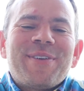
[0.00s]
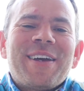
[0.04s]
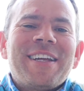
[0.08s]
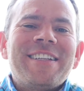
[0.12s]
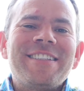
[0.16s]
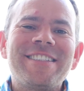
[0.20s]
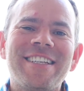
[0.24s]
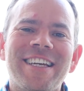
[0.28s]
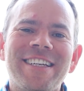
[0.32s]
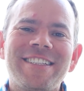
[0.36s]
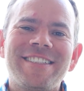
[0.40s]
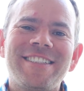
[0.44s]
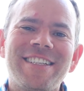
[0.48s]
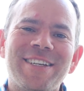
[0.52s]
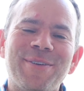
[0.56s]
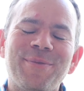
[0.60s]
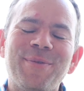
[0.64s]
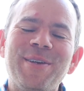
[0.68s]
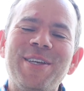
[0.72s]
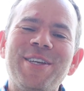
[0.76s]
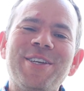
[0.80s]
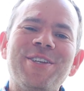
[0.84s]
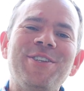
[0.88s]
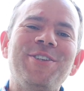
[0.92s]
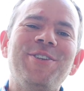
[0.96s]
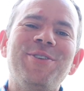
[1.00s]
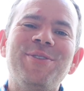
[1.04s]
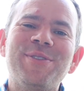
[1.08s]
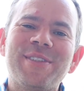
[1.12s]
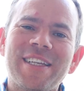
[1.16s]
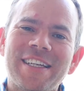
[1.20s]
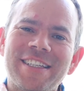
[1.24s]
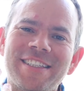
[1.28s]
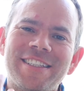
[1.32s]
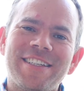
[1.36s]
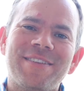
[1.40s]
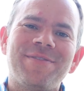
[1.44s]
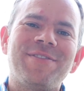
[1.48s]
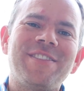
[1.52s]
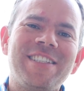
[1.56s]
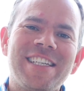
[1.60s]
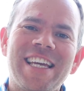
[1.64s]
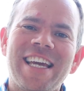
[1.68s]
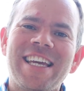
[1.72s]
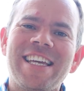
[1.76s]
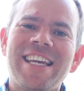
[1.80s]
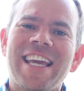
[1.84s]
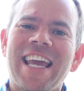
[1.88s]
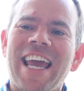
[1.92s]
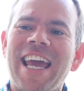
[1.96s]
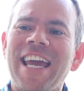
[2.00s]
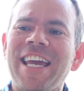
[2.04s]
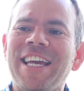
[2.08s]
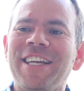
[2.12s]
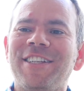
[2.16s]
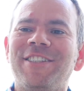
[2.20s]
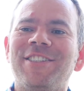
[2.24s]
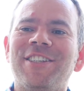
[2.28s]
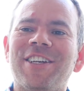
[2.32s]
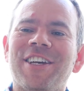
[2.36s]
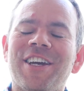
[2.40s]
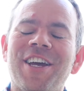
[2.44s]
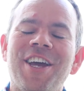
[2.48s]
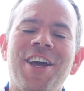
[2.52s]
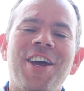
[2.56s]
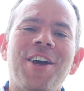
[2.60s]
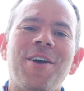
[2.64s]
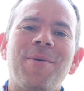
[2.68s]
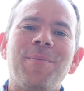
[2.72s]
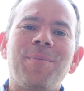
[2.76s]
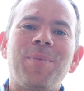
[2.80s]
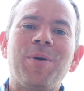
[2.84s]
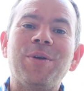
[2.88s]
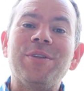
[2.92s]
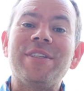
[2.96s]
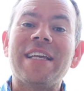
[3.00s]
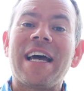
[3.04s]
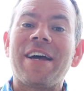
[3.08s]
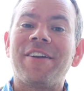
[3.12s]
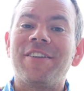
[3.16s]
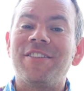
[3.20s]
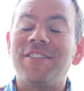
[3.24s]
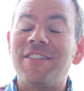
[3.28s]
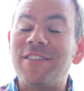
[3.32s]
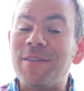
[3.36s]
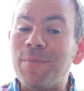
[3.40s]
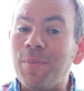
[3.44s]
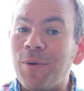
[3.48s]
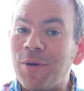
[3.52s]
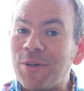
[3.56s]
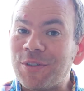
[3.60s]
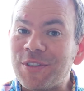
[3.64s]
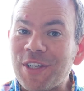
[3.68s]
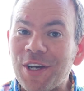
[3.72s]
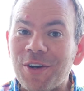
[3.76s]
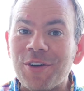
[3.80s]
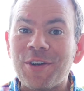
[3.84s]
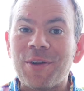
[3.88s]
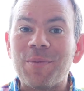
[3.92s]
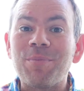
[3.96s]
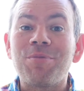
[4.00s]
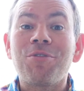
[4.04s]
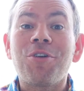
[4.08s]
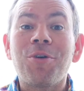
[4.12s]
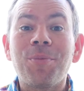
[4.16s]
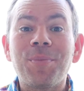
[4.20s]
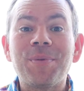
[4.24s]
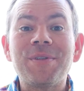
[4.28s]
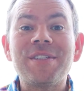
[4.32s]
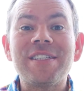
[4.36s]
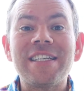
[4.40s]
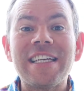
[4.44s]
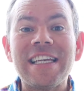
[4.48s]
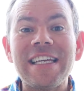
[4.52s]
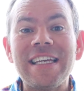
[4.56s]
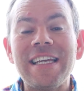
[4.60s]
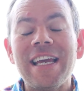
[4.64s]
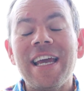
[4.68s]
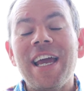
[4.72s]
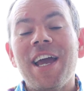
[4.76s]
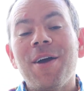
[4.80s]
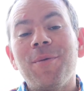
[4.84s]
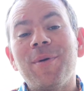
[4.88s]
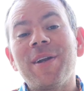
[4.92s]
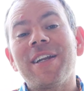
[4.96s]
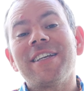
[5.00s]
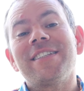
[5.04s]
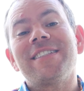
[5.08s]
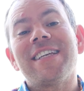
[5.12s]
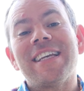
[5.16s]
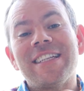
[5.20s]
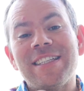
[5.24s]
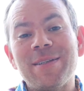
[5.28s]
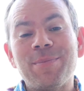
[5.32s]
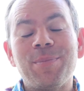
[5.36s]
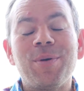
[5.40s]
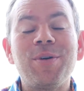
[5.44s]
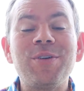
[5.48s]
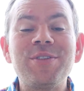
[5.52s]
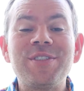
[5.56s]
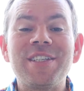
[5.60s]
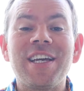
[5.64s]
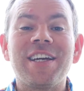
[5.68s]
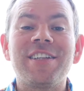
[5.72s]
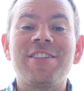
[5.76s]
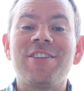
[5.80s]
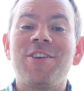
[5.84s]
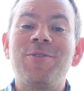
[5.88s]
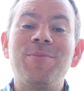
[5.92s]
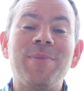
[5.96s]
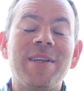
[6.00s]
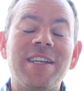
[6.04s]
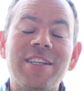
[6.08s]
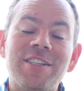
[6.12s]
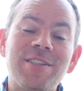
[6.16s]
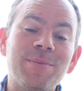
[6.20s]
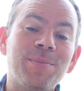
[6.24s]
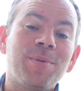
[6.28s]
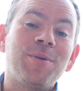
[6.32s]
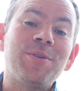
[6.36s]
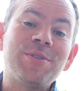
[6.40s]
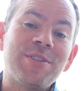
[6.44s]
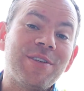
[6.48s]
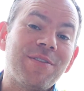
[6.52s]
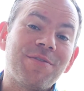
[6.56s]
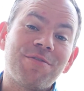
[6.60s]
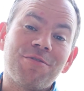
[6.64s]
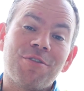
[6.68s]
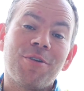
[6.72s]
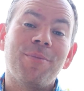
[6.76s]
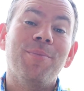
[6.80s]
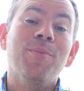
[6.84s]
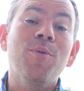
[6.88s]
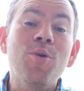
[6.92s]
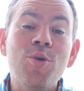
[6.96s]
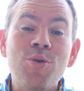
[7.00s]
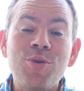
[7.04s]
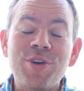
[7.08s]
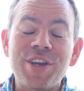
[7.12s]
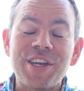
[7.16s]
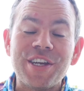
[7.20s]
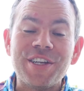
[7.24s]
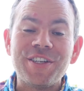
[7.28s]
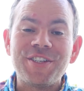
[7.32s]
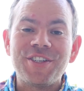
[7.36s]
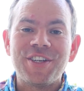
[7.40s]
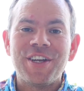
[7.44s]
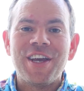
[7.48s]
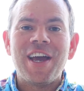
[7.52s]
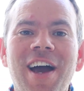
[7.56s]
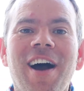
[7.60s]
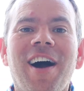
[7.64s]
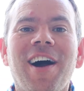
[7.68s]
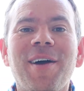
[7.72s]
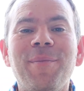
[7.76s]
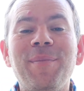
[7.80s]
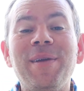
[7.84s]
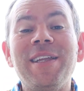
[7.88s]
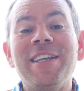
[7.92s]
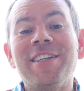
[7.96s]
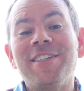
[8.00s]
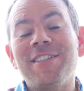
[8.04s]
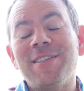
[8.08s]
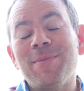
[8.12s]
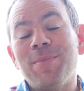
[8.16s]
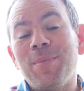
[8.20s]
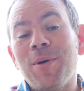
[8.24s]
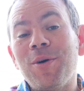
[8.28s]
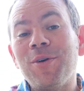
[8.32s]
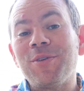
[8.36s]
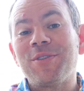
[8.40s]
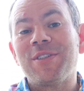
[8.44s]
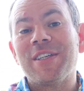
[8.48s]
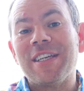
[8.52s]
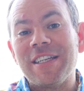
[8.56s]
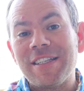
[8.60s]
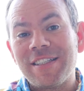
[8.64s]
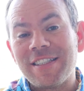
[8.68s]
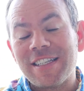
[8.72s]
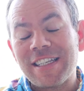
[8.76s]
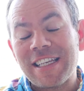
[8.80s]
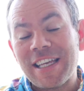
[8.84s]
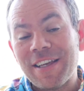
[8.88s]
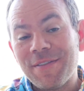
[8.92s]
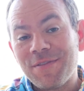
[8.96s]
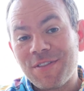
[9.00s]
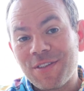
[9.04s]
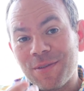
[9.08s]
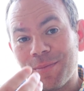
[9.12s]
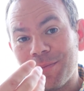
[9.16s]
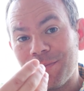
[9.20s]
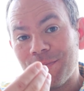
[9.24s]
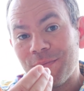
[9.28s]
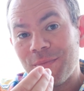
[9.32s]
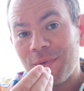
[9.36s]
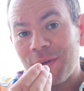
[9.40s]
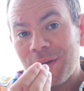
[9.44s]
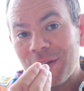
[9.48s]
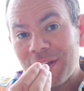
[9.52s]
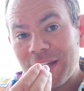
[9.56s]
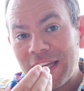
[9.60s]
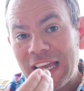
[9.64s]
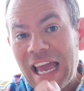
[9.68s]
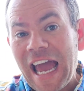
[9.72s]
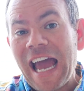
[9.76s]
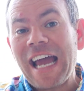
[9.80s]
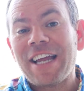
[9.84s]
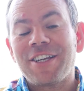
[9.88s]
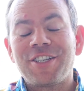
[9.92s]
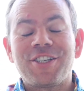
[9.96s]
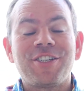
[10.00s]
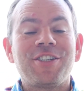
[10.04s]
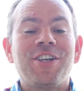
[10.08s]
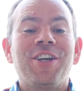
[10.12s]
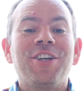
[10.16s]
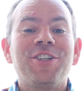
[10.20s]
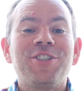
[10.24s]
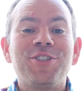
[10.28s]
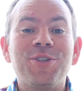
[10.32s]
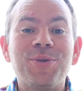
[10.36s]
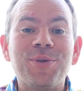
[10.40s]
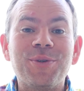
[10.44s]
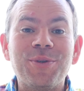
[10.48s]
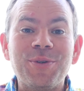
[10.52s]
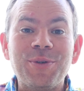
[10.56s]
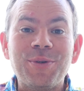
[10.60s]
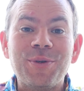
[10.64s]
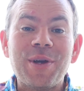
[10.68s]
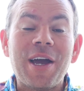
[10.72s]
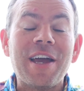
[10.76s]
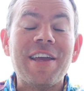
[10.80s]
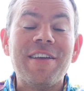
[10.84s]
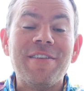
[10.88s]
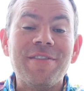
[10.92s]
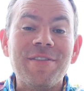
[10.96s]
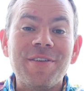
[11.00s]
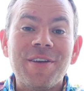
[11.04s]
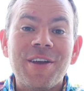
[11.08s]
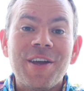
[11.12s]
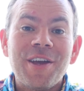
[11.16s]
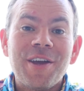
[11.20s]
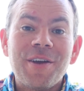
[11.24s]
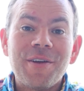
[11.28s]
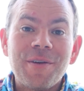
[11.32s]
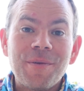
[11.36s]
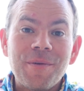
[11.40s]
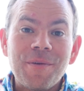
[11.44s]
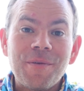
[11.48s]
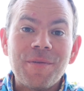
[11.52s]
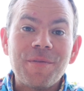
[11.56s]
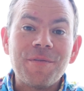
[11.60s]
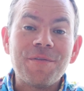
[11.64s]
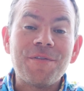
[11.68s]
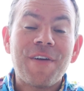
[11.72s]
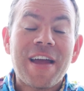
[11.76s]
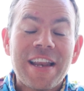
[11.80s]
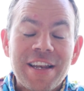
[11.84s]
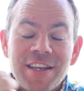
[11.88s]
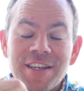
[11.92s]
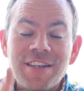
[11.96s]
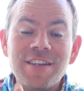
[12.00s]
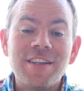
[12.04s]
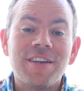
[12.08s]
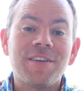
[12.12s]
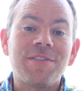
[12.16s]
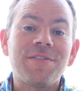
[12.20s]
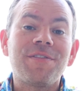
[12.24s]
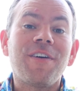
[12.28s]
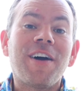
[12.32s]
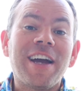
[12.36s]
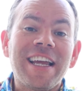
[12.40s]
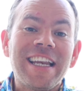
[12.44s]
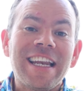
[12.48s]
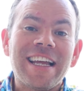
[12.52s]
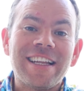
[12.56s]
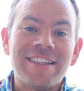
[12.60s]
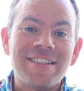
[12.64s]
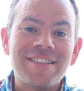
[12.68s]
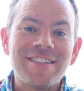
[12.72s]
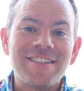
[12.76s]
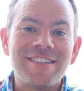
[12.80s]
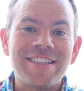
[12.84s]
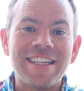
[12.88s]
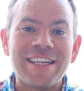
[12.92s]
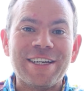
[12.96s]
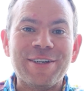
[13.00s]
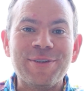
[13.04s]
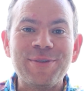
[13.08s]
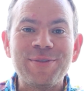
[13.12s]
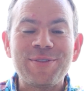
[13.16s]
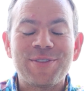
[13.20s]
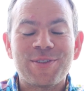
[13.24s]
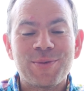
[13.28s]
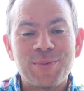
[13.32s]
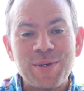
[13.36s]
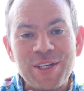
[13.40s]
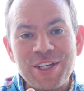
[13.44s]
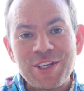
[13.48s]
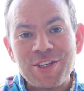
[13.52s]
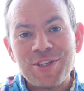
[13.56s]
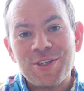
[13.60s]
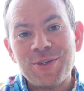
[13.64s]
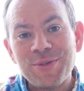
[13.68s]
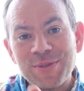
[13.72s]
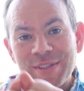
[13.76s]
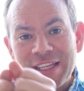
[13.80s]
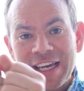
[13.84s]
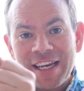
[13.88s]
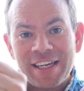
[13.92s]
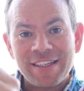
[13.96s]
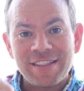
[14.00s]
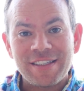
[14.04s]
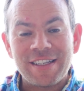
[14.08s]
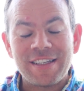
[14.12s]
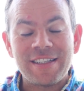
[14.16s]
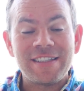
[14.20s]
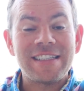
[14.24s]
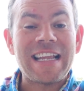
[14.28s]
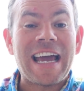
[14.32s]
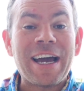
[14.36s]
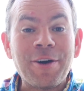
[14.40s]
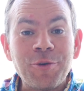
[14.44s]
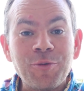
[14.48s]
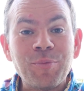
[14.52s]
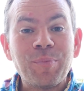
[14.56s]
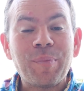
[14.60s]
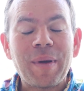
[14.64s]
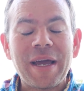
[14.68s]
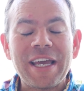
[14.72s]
fantastic. We can use that 78K to put down as a deposit on a property. When I say a deposit, I don't mean a deposit for a mortgage. I mean a deposit to give some cash to a vendor finance deal. So we can use that as a down